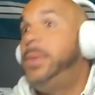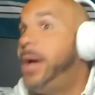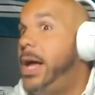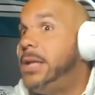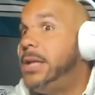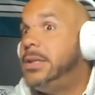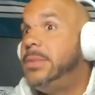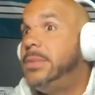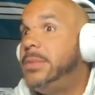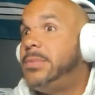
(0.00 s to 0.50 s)
up
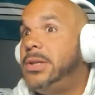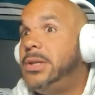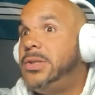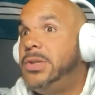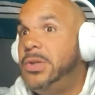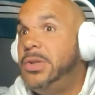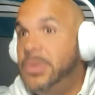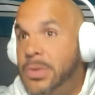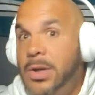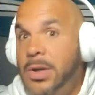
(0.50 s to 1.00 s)
there too.
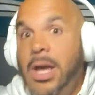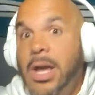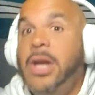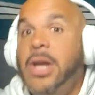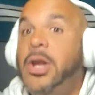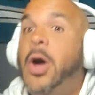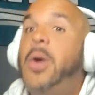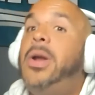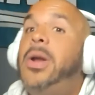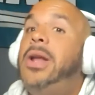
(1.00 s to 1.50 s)
Yeah. You know
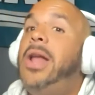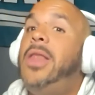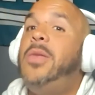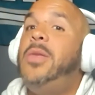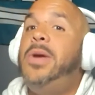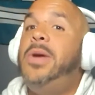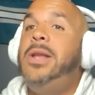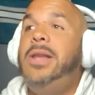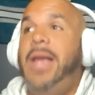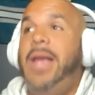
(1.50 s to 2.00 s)
what, another
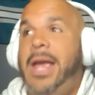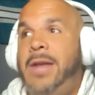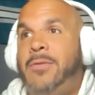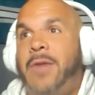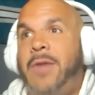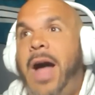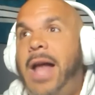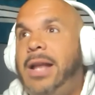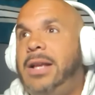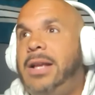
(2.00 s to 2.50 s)
one? And
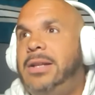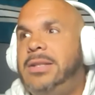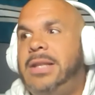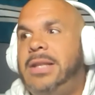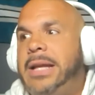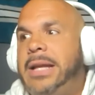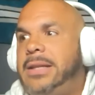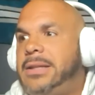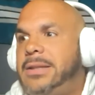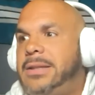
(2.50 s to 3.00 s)
Rhonda,
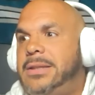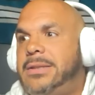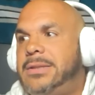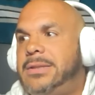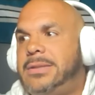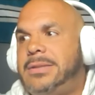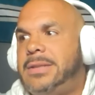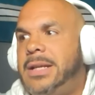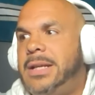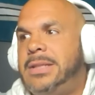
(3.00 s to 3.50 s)
like,
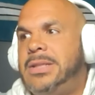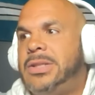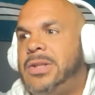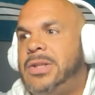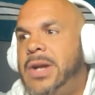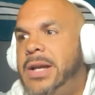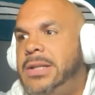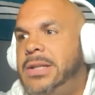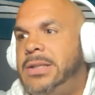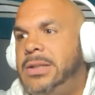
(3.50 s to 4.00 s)
this is
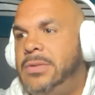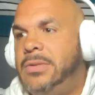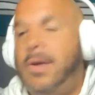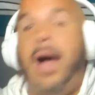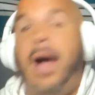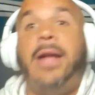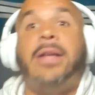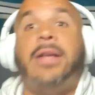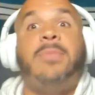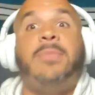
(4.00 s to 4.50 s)
crazy.
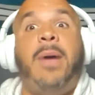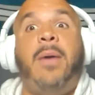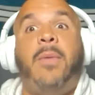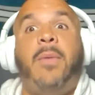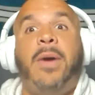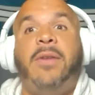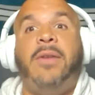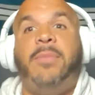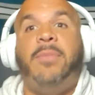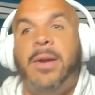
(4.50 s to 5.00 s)
Rhonda's my
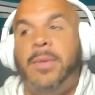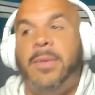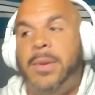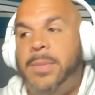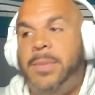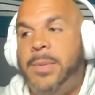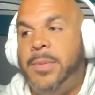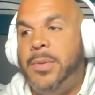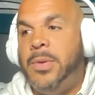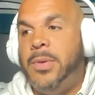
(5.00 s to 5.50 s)
wife, by the way.
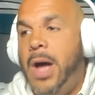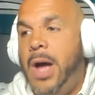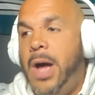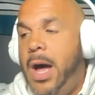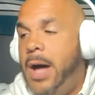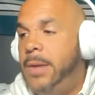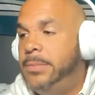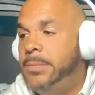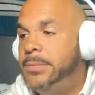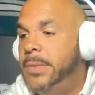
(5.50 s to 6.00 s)

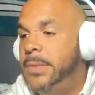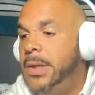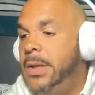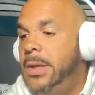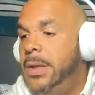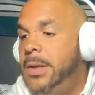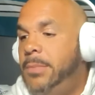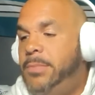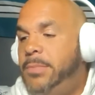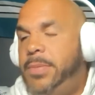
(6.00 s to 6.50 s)

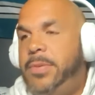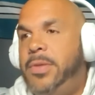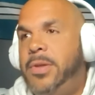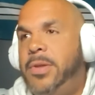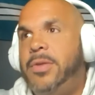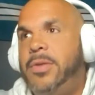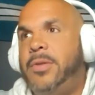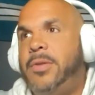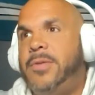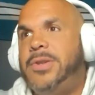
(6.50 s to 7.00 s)

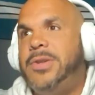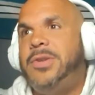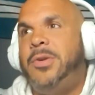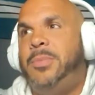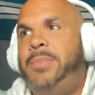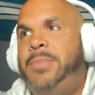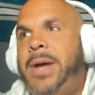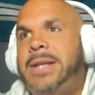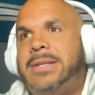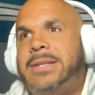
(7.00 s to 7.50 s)
The original
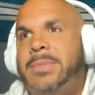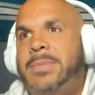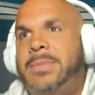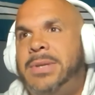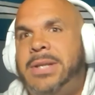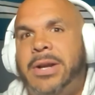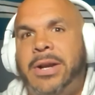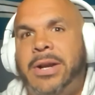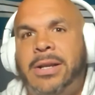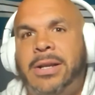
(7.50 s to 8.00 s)
Pet
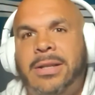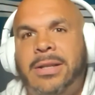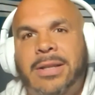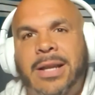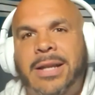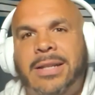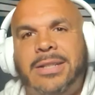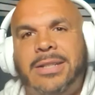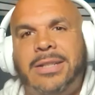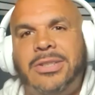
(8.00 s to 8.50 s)
Cemetery,
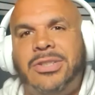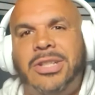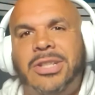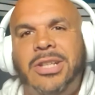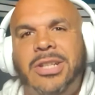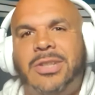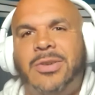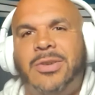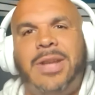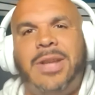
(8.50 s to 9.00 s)
like, she
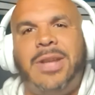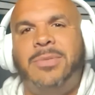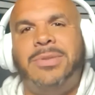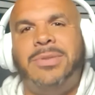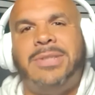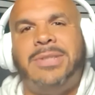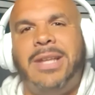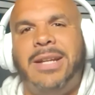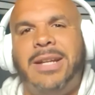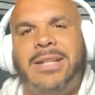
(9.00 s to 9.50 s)
thought that was
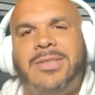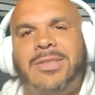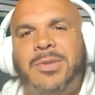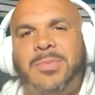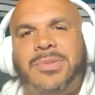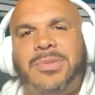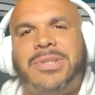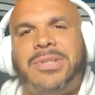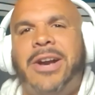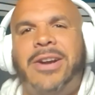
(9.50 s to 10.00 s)
like super
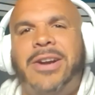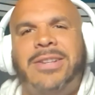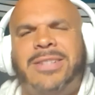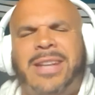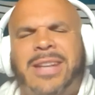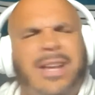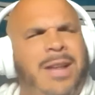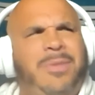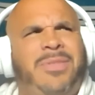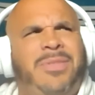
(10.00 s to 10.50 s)
scary as a
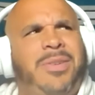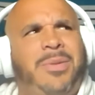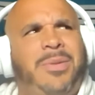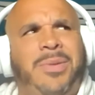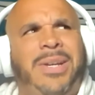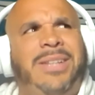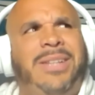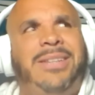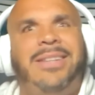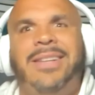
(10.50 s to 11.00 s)
kid. I was like,
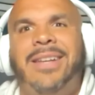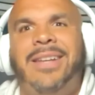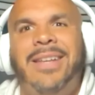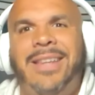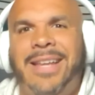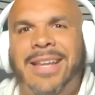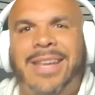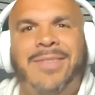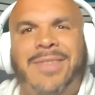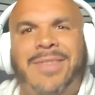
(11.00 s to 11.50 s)
what?
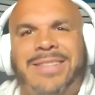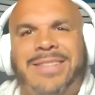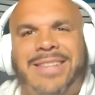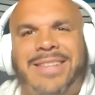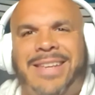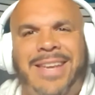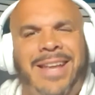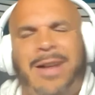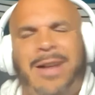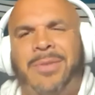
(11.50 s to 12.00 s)
Like, even as a
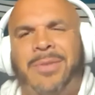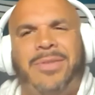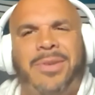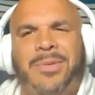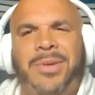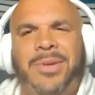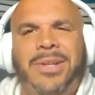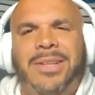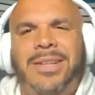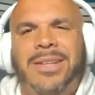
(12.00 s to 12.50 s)
kid, I was like,
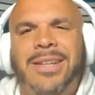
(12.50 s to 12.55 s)
what?